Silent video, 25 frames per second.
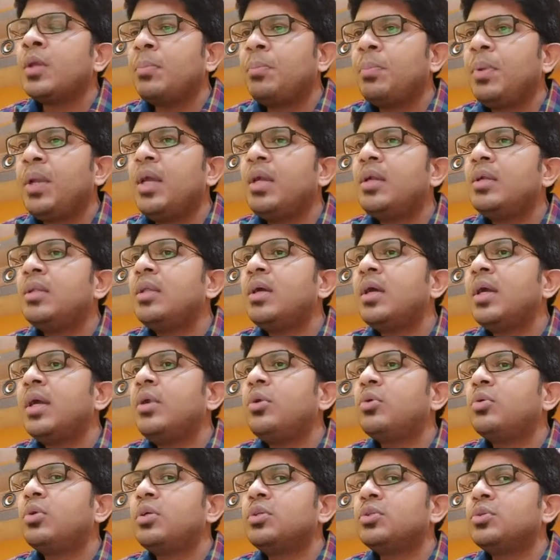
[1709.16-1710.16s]
be it the
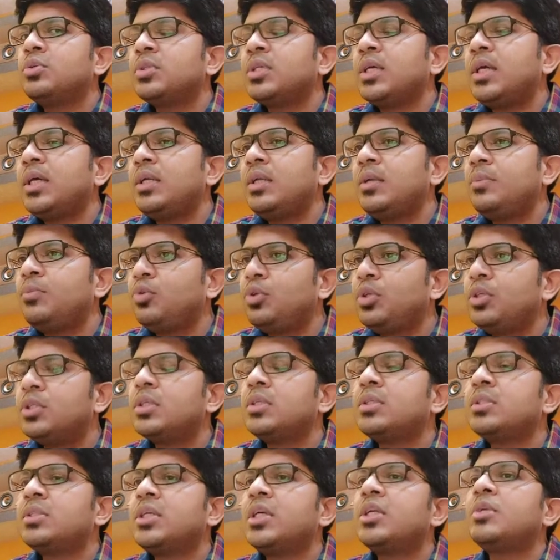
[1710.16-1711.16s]
Endocrine Society
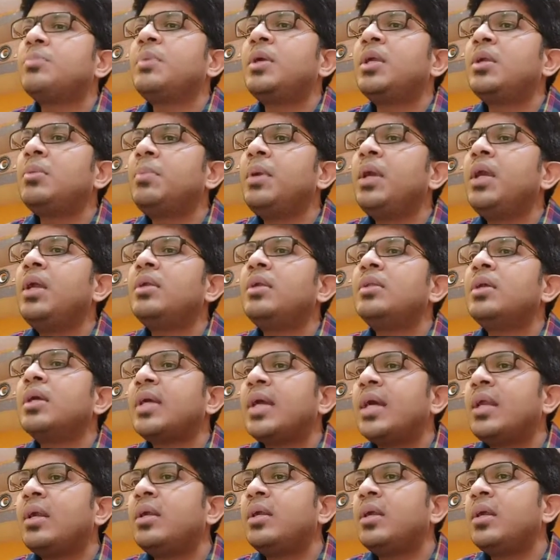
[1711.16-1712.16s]
position statement, be it the
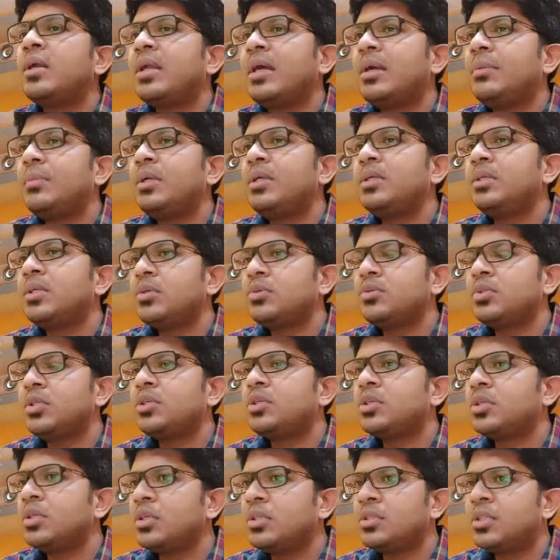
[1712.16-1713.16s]
Canadian Diabetes
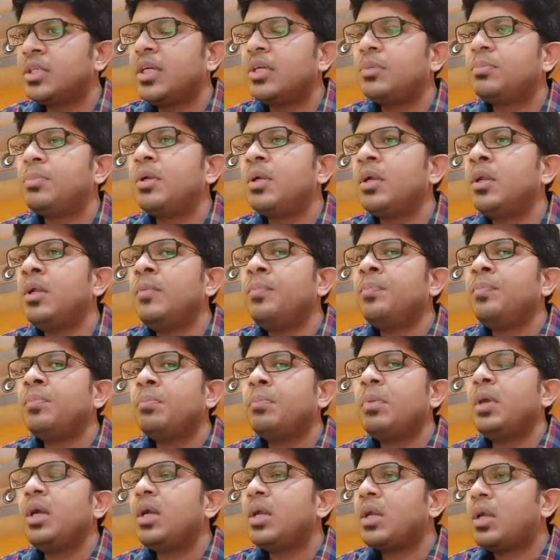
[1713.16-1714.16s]
Association statement,
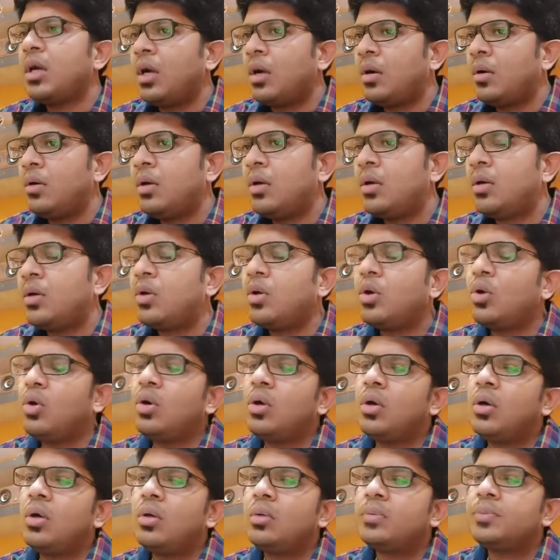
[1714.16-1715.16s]
be it our
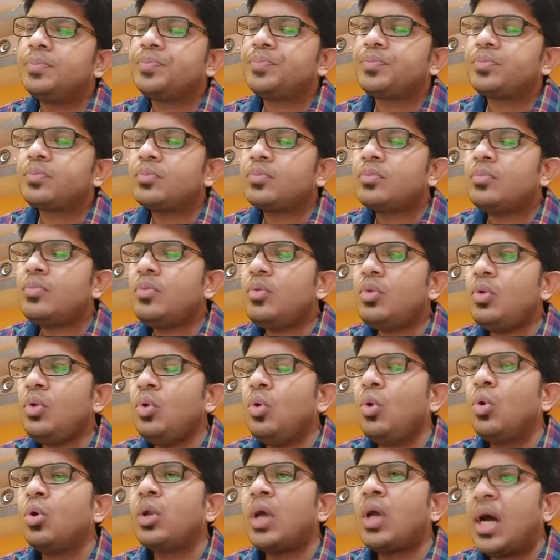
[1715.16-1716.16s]

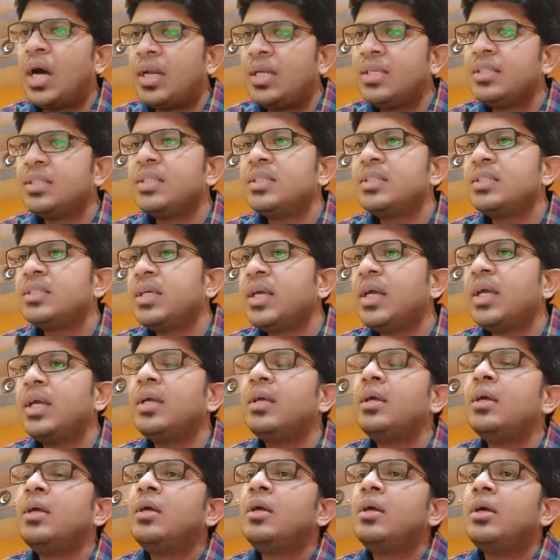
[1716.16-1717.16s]
own
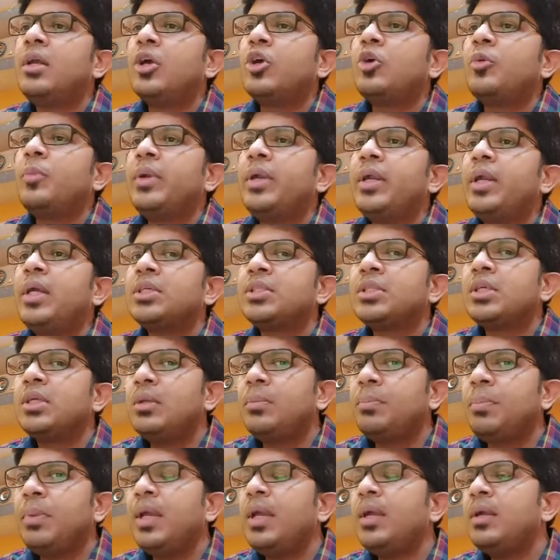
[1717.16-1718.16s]
RSSDI
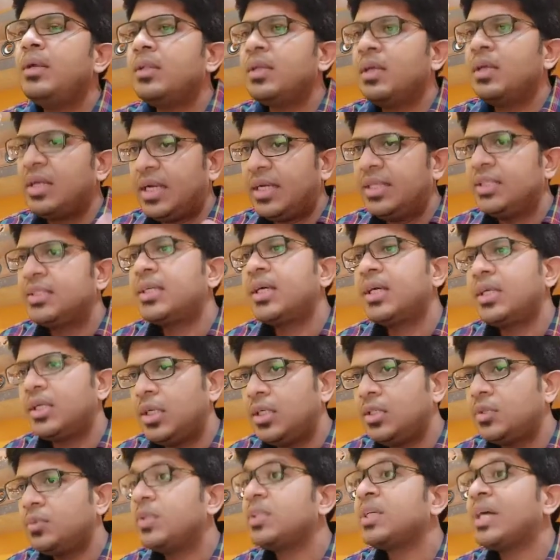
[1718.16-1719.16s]
recommendation, be it the NICE
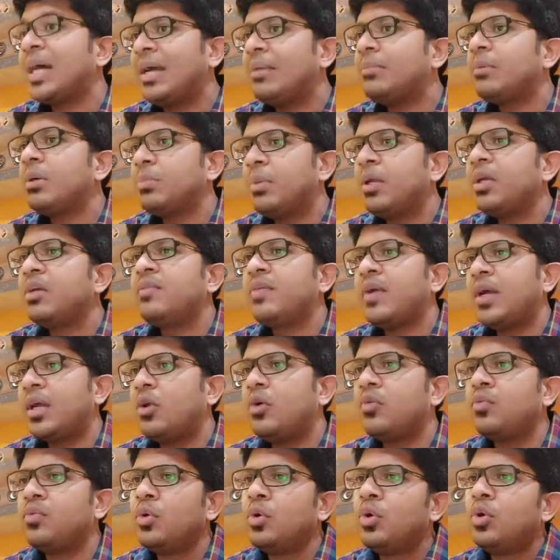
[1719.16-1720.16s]
guidelines, which I am a big fan
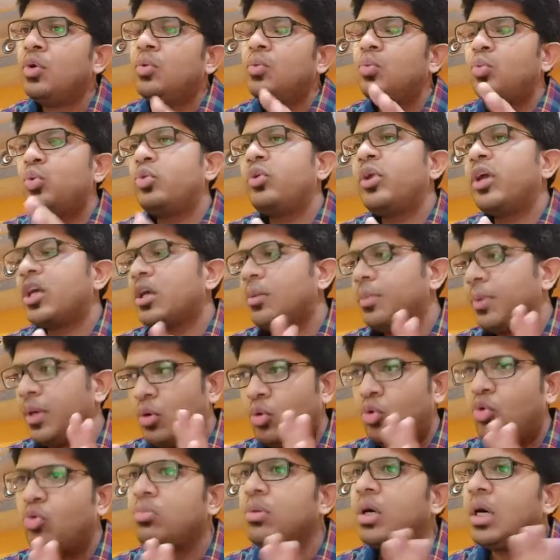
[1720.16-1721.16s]
of, would
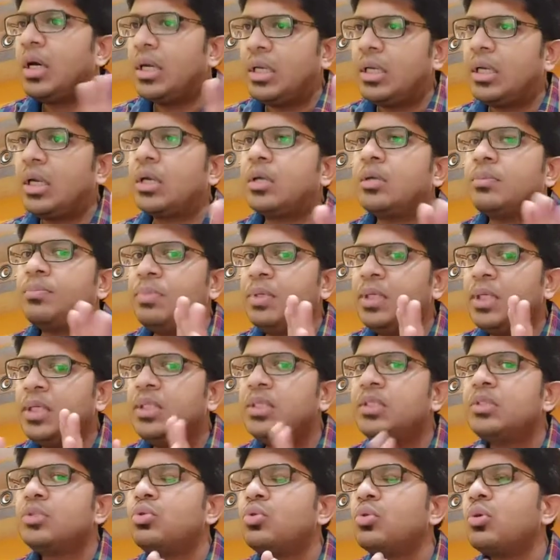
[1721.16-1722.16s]
recommend HOMA-IR.
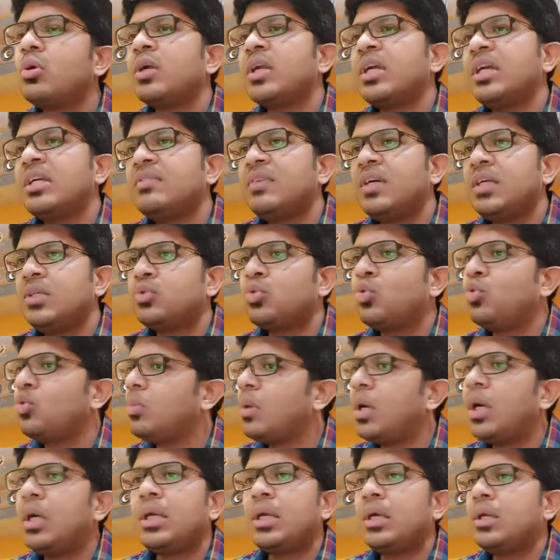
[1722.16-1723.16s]
Please do not advise
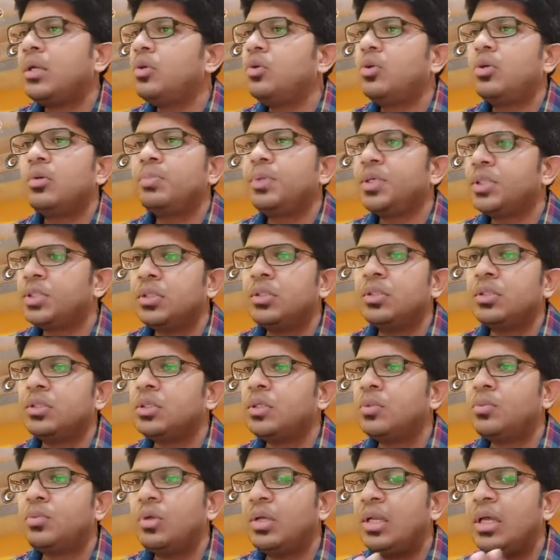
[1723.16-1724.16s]
HOMA-IR in your patients.
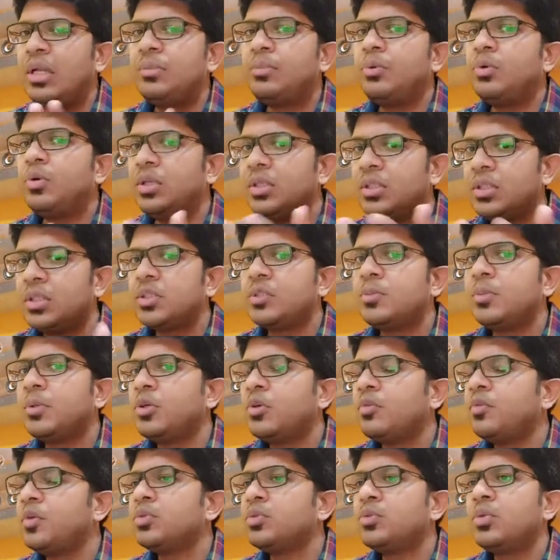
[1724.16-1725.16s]
It will help you in assessment
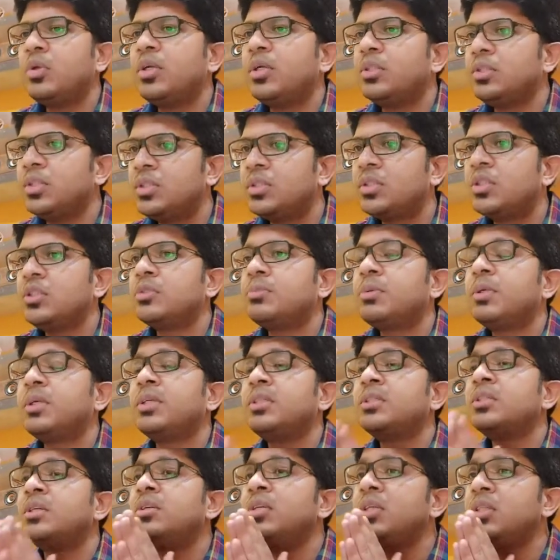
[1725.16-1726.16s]
of insulin resistance, but
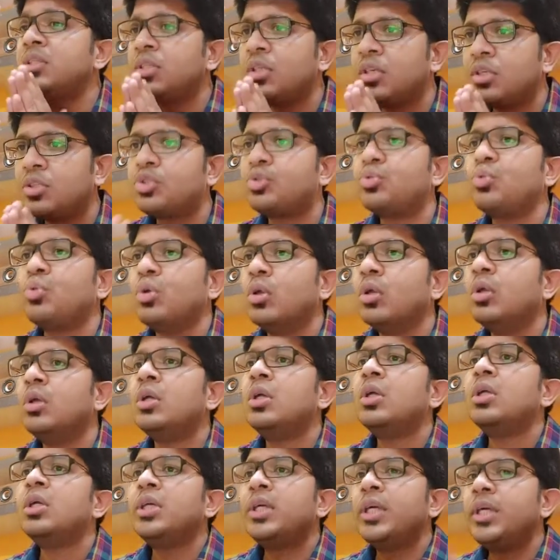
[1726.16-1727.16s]
it's a research tool.
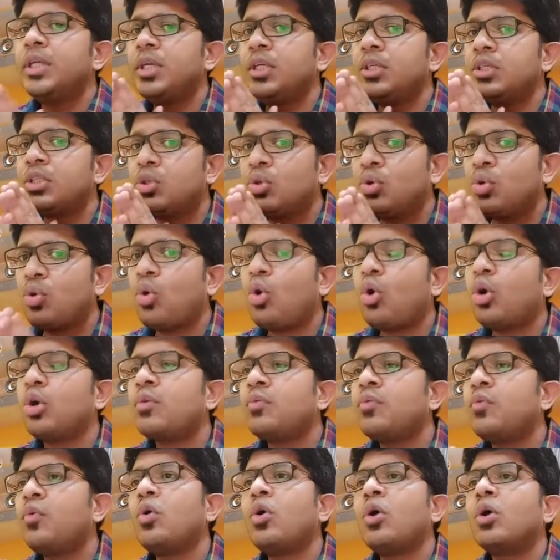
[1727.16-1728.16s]
It is
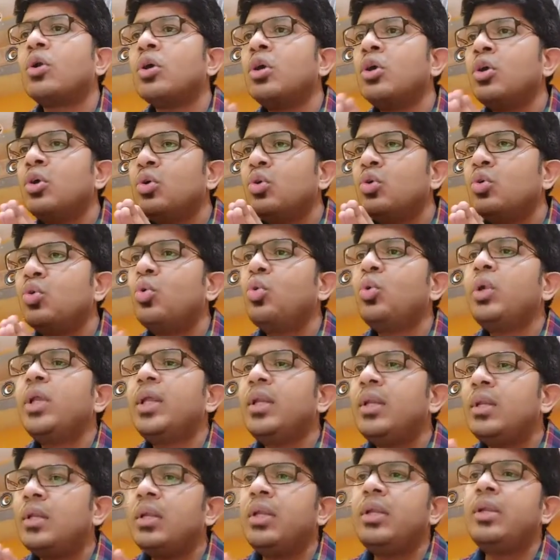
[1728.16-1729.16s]
not for
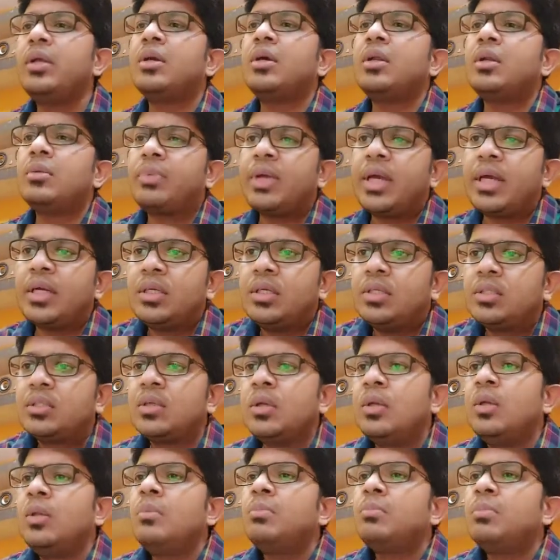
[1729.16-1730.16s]
routine clinical practice.
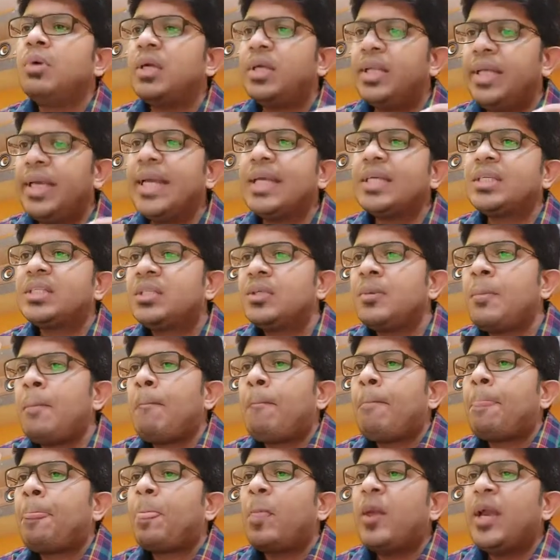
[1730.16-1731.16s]
But yes,
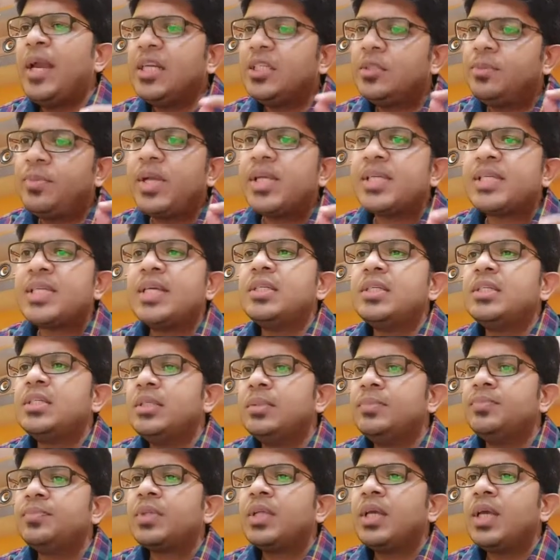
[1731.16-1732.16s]

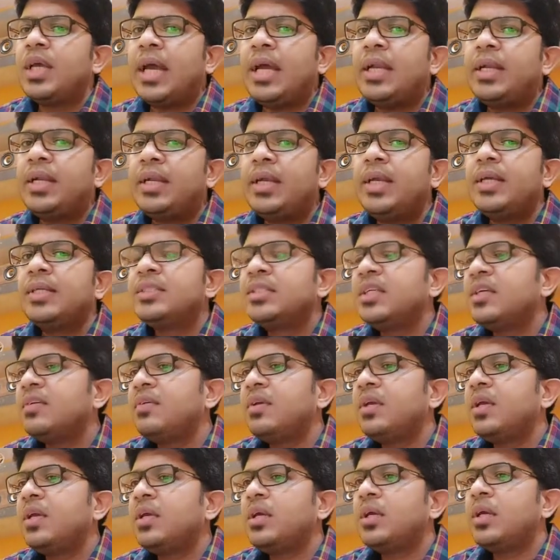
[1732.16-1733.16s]
HbS-AG,
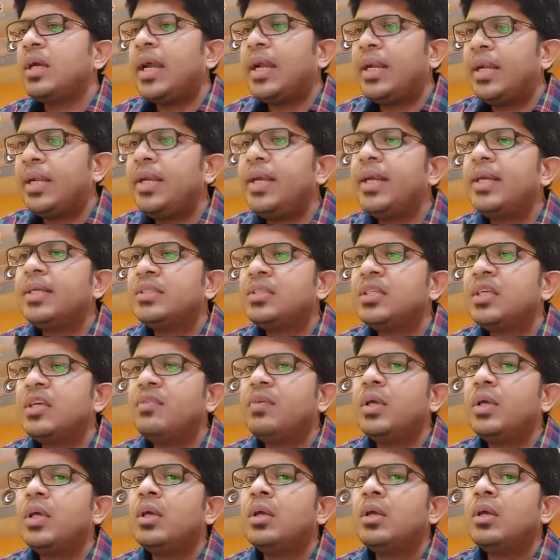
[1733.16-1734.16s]

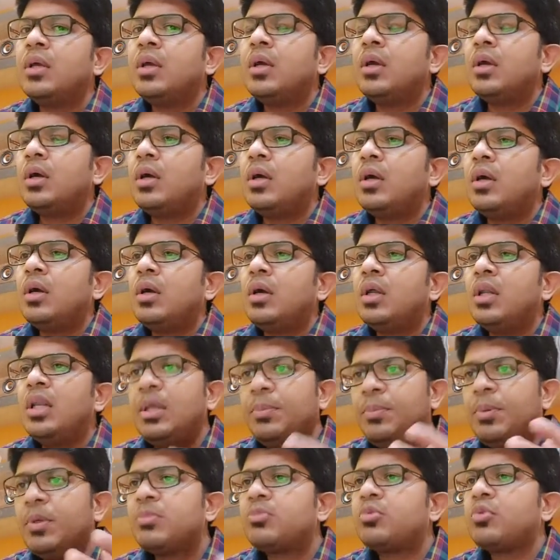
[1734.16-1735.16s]
anti-HCV,
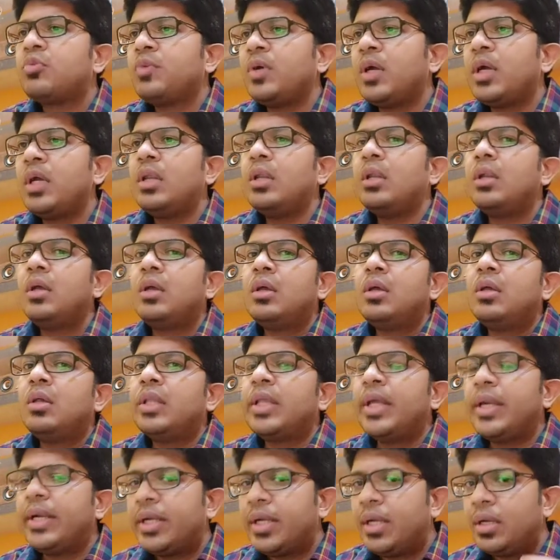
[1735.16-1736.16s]
lipid profile,
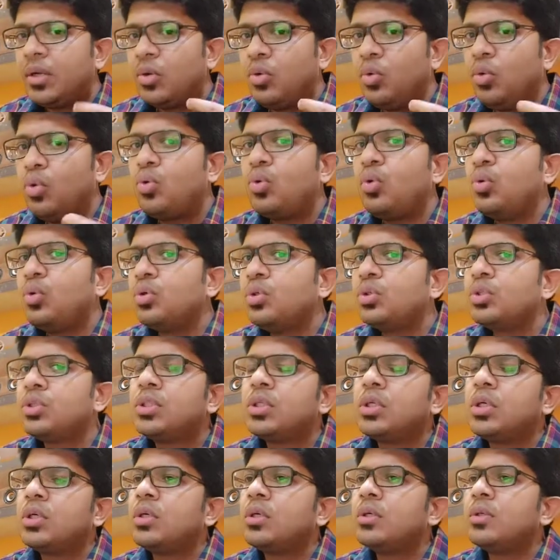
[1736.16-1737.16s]
the entire glucose
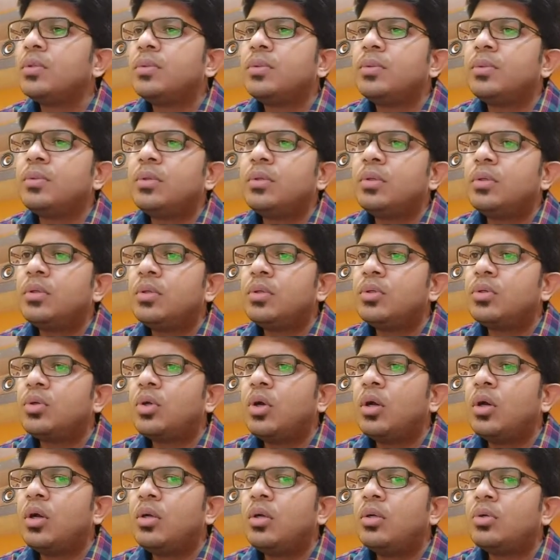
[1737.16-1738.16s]

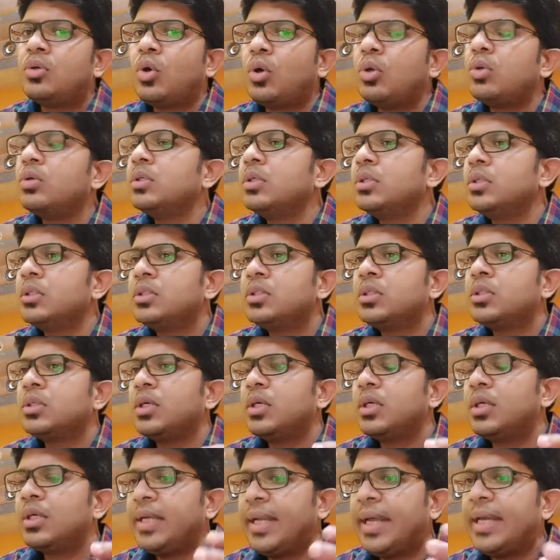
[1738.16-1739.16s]
tolerance
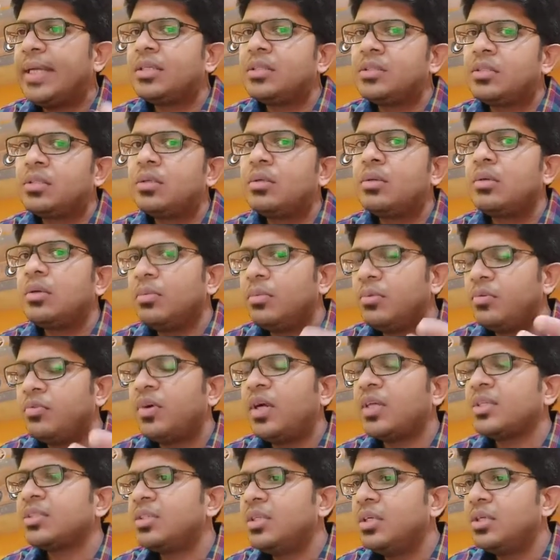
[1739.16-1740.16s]
test,
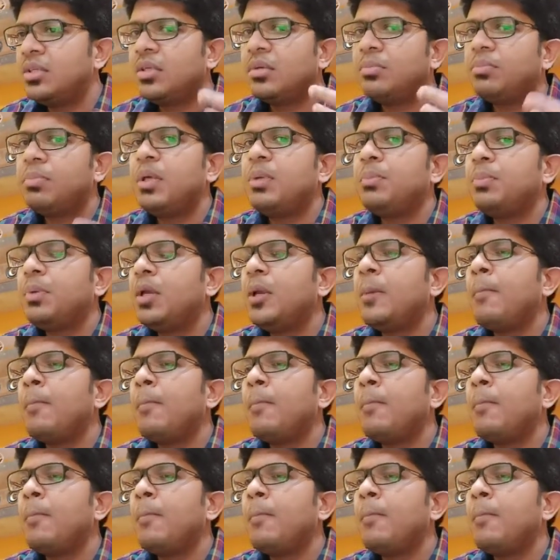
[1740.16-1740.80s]
fasting, the PP,